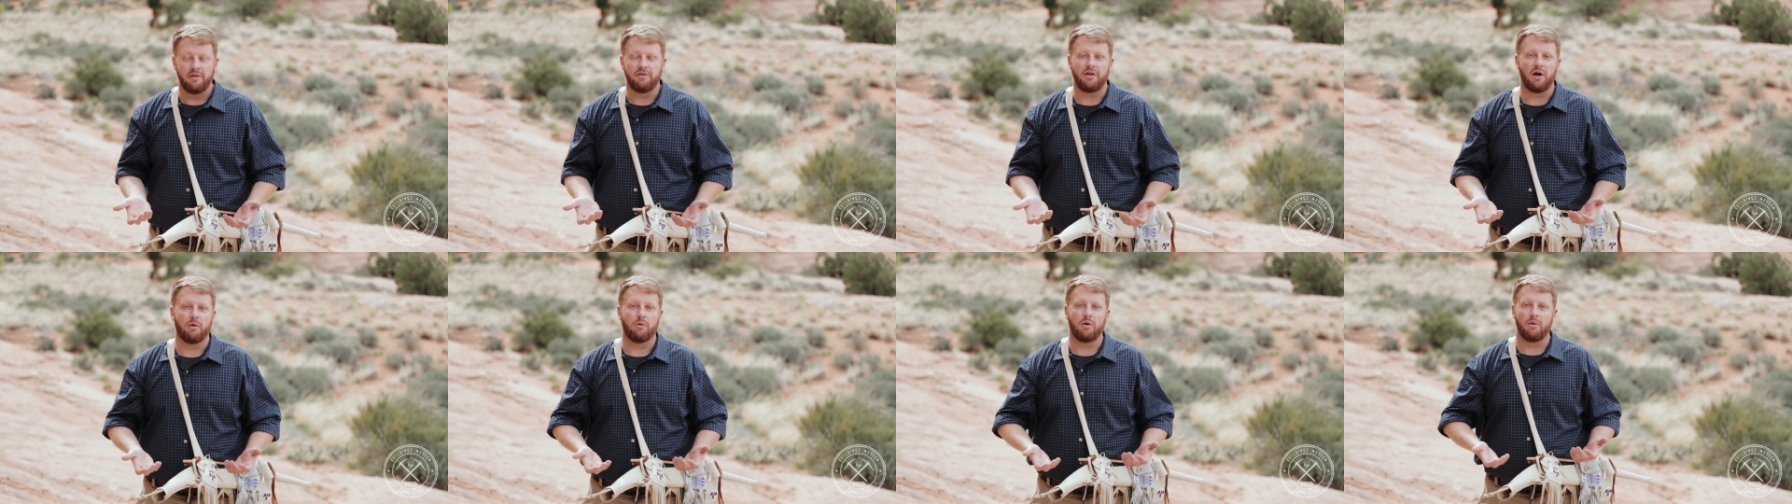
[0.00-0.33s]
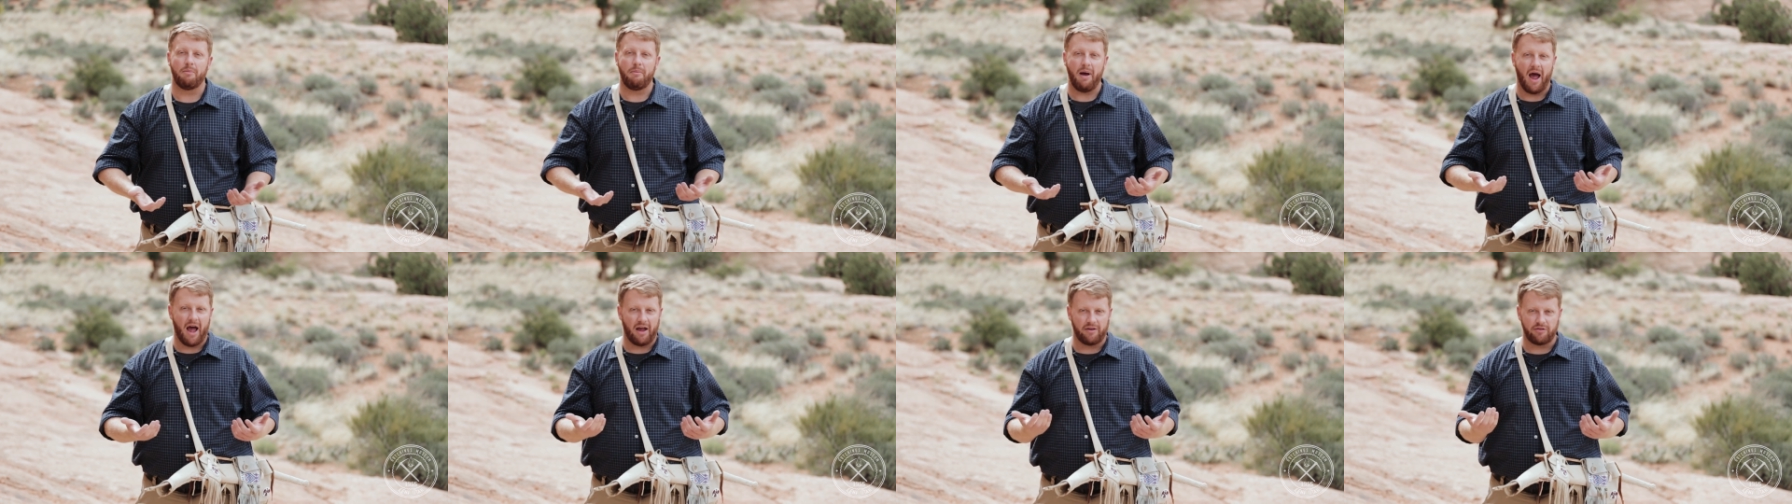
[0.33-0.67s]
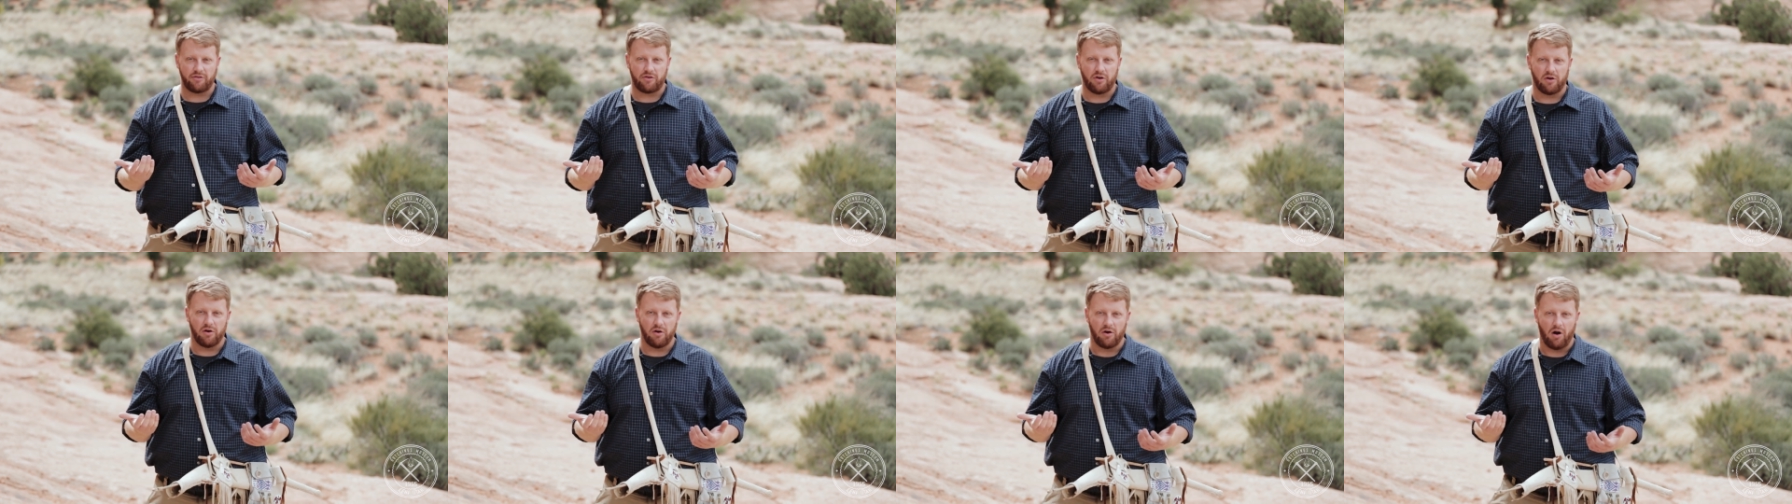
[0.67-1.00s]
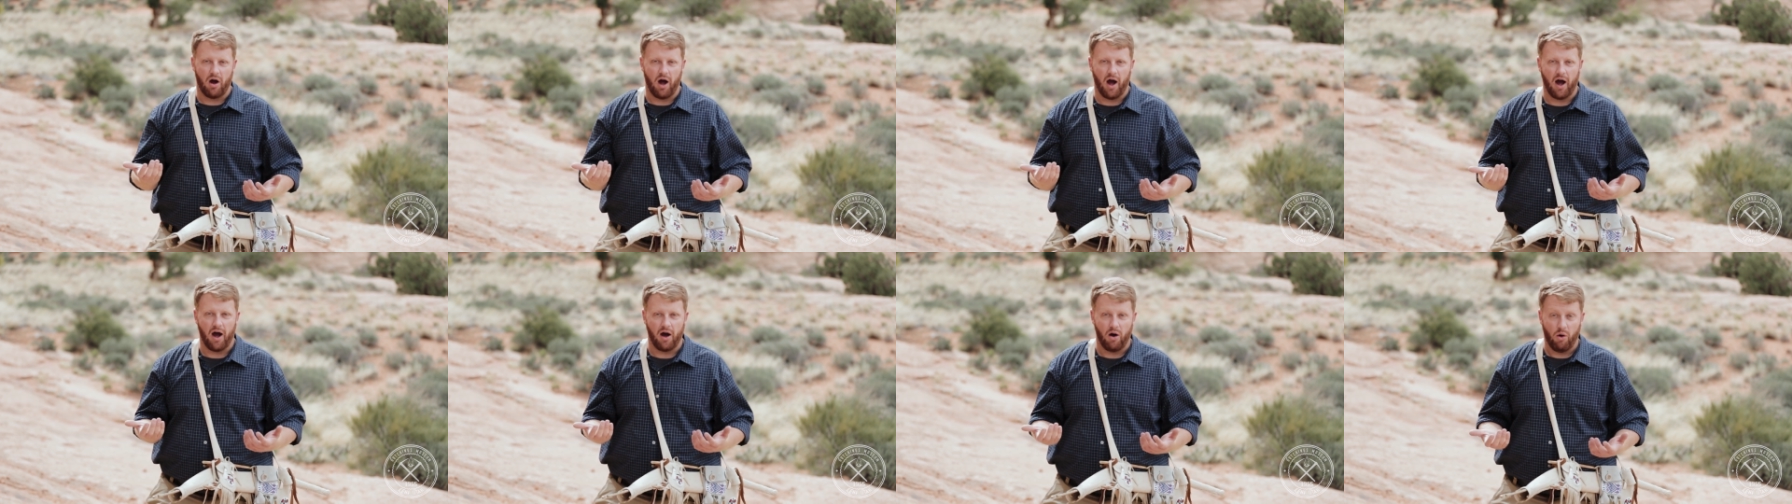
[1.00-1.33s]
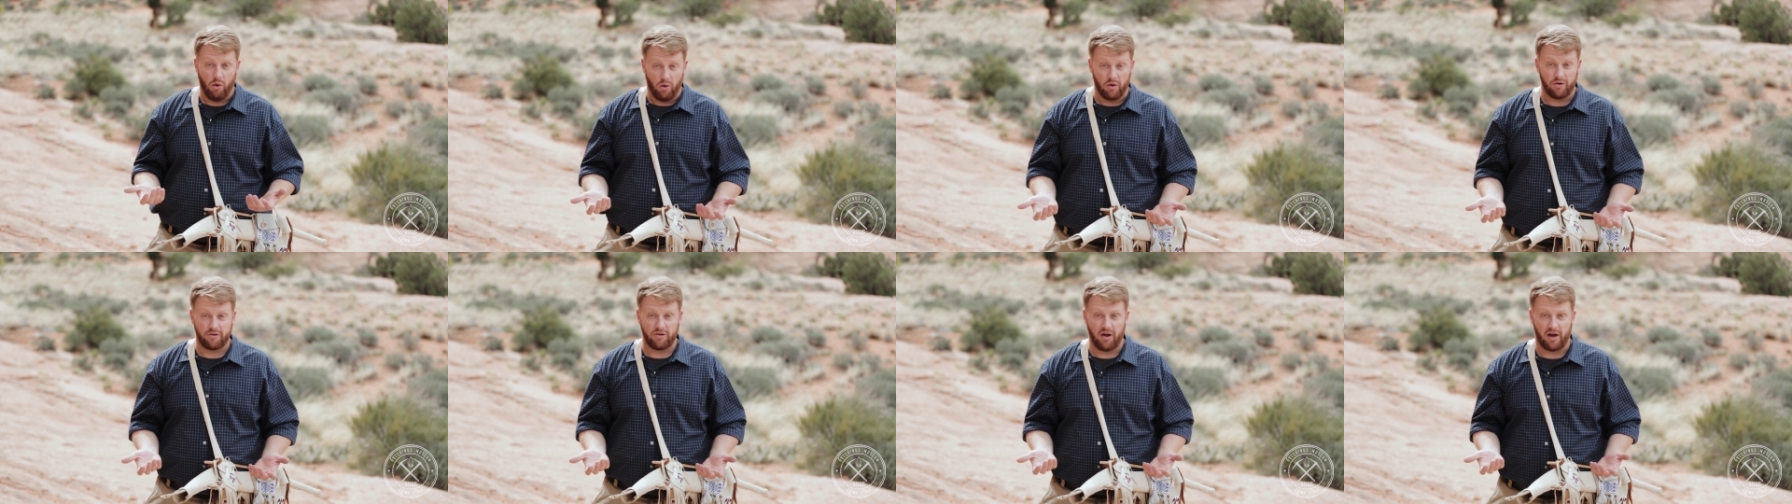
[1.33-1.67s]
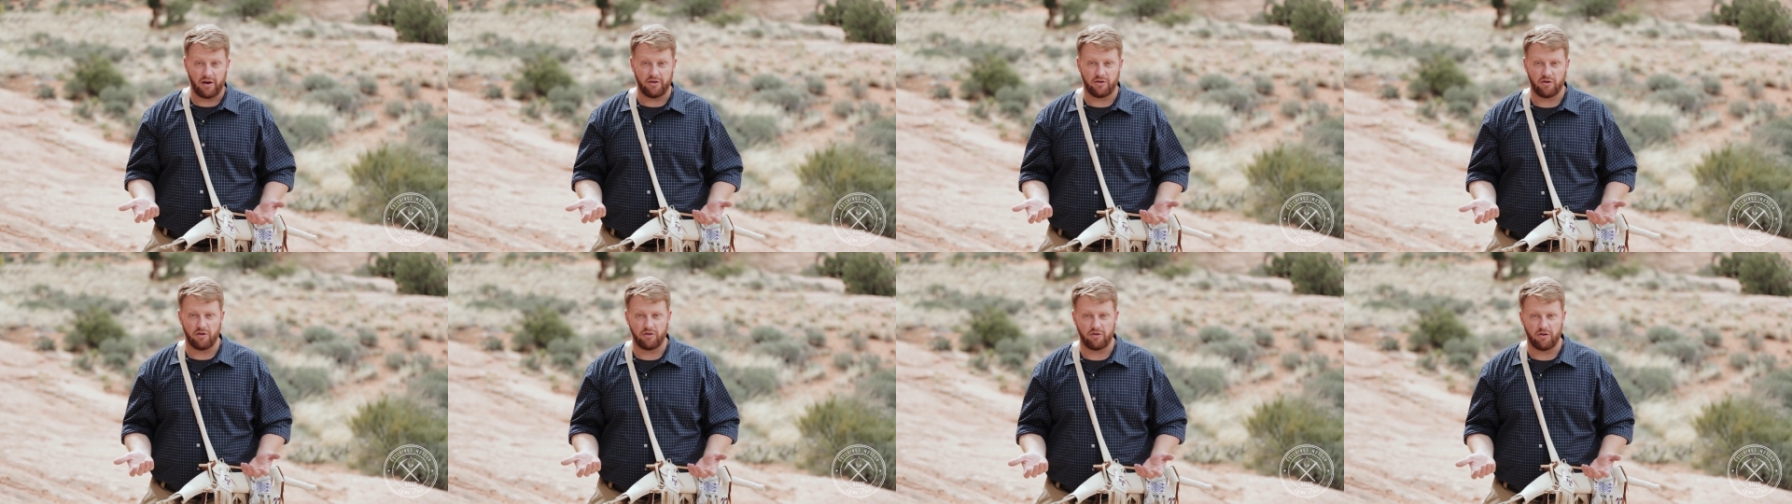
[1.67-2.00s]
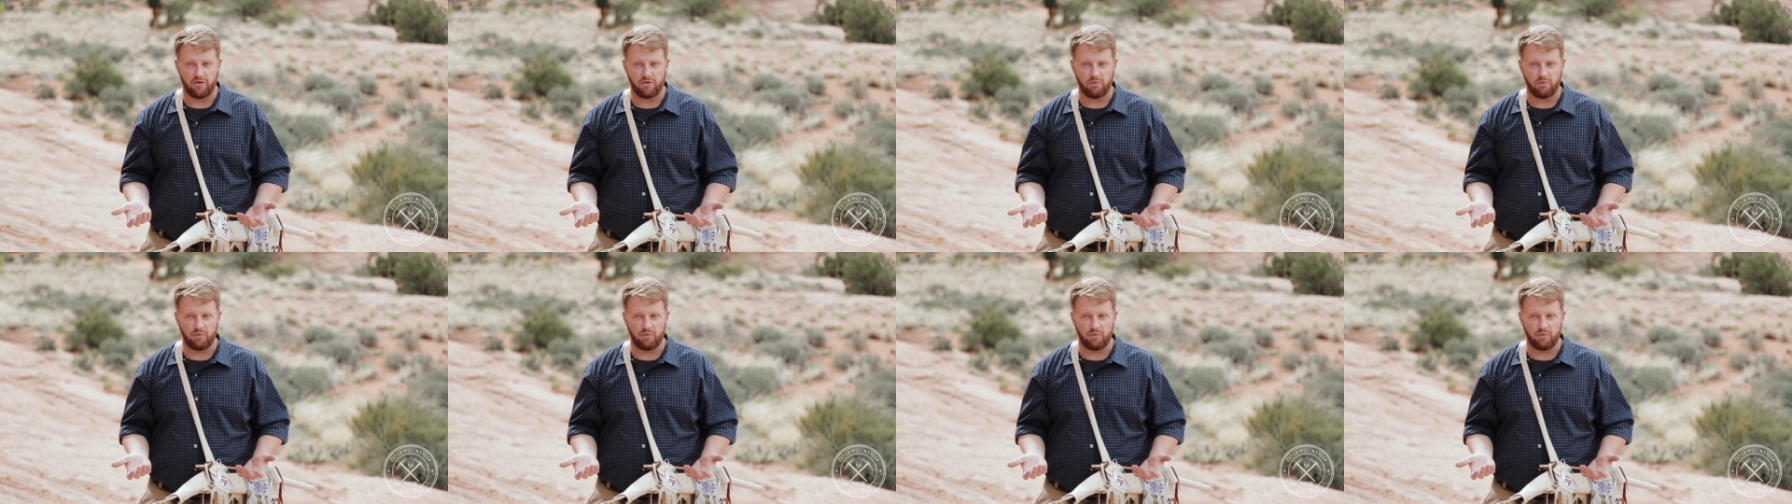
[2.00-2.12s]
there were master uh, horse hunters